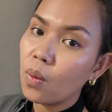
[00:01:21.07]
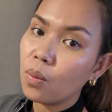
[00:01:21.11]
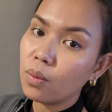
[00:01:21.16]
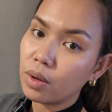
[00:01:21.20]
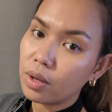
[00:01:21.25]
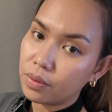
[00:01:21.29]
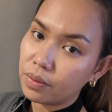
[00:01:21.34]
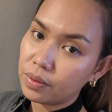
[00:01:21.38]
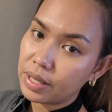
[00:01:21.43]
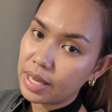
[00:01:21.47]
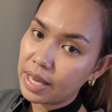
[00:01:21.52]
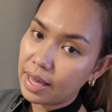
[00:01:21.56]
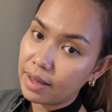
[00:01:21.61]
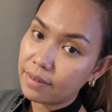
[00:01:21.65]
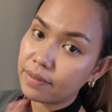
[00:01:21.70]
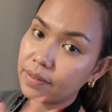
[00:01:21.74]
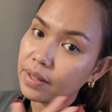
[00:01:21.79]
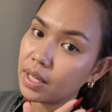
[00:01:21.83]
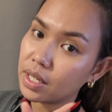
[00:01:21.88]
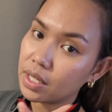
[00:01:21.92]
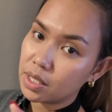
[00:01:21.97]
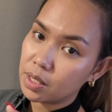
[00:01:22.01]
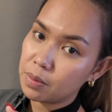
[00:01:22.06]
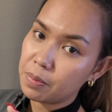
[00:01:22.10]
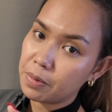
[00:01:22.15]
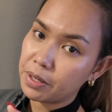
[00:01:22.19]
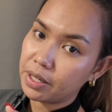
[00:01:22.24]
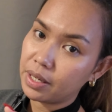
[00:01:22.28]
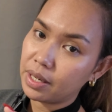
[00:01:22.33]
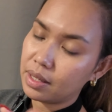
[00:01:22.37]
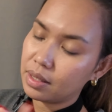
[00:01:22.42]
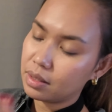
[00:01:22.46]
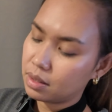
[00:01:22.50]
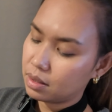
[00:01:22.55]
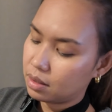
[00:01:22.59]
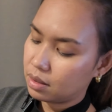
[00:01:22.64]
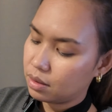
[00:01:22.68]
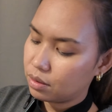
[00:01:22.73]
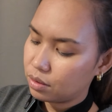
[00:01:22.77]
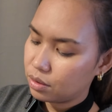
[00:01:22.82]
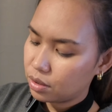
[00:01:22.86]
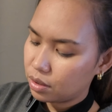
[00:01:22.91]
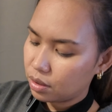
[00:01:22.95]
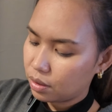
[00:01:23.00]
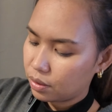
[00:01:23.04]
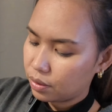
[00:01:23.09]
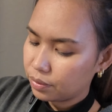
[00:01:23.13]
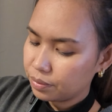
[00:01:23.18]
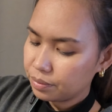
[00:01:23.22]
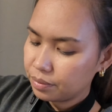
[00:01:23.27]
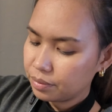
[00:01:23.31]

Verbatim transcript: what we have experienced. So,